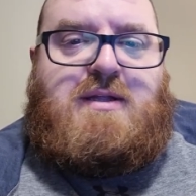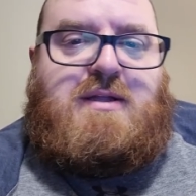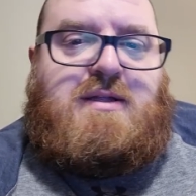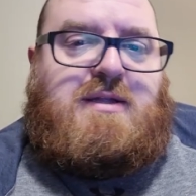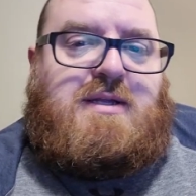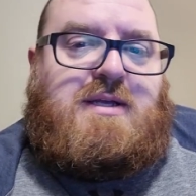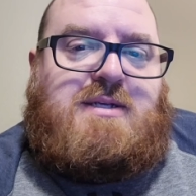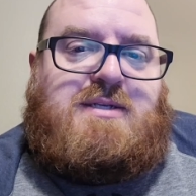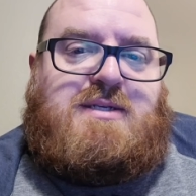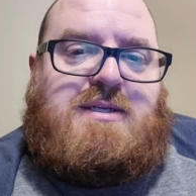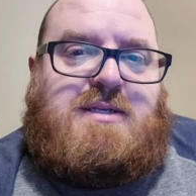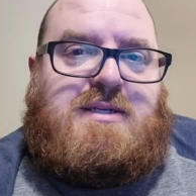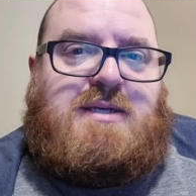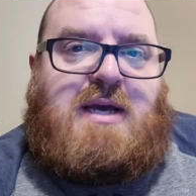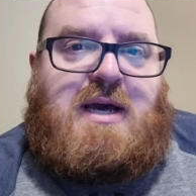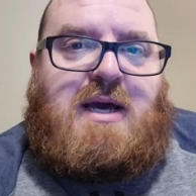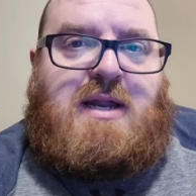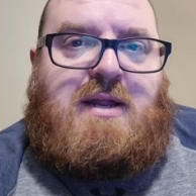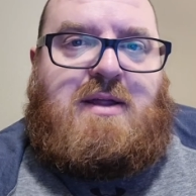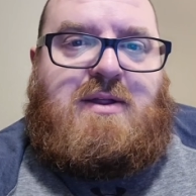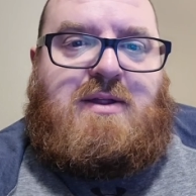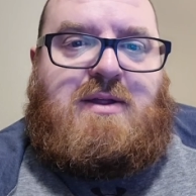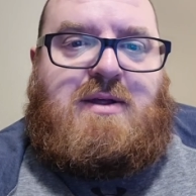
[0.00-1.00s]
this is
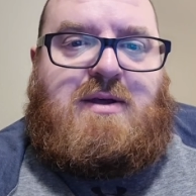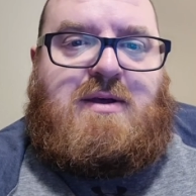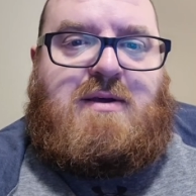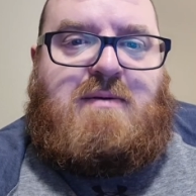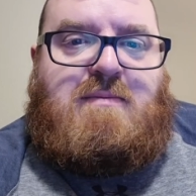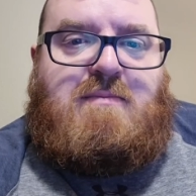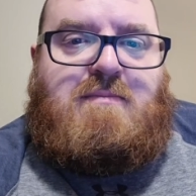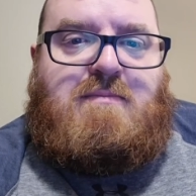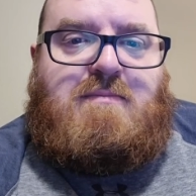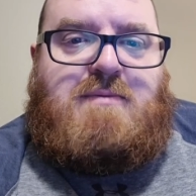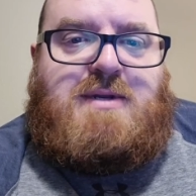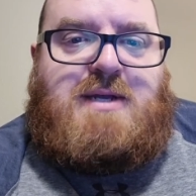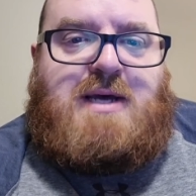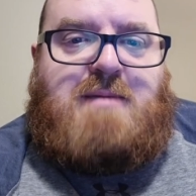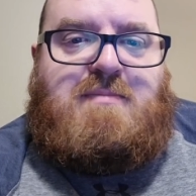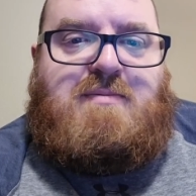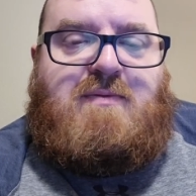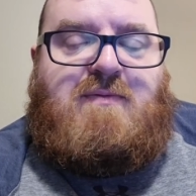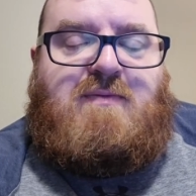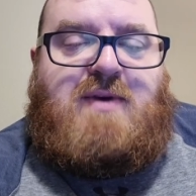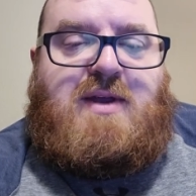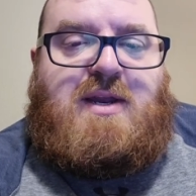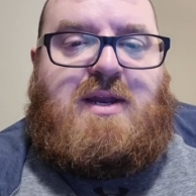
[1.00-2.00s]
kind of the type
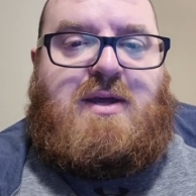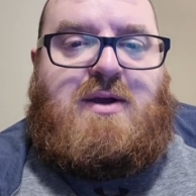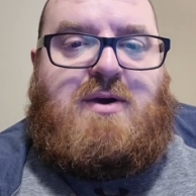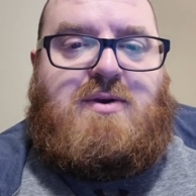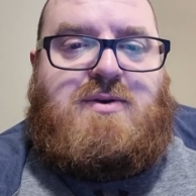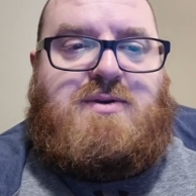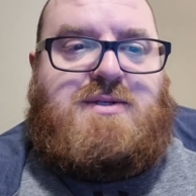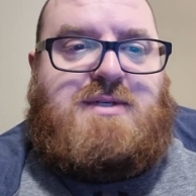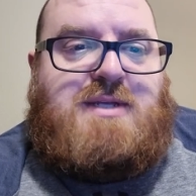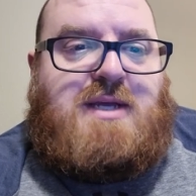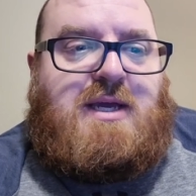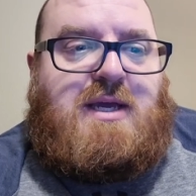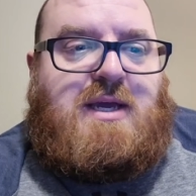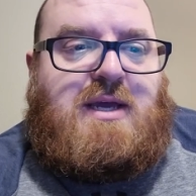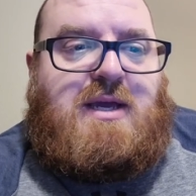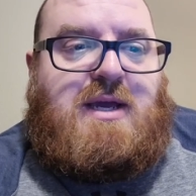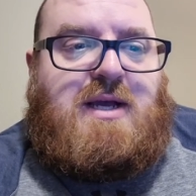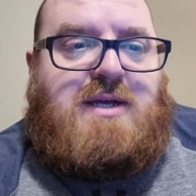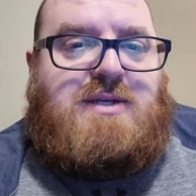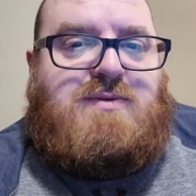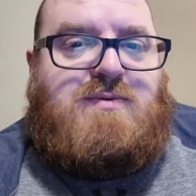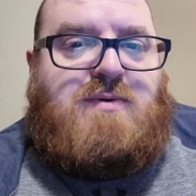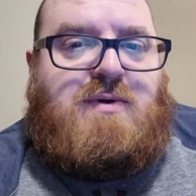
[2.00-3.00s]
of videos that you
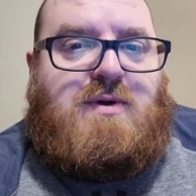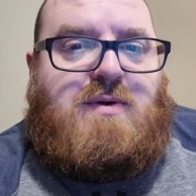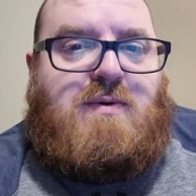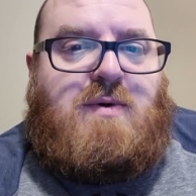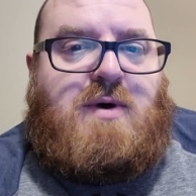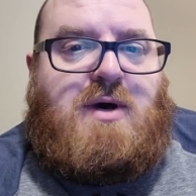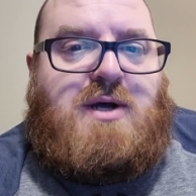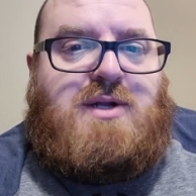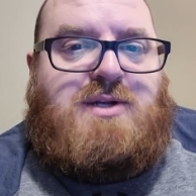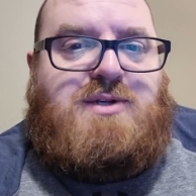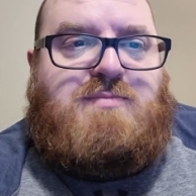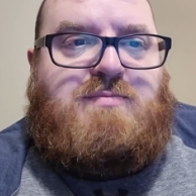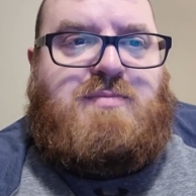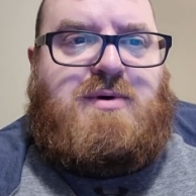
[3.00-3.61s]
guys want to watch,